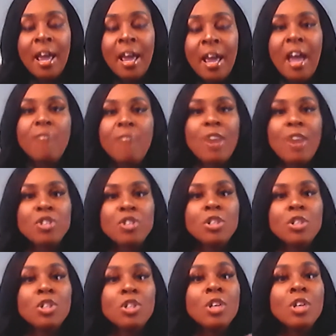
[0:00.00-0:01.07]
And foster
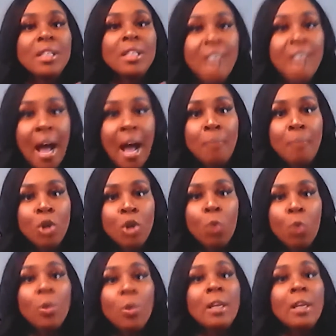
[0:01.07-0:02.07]
to adopt will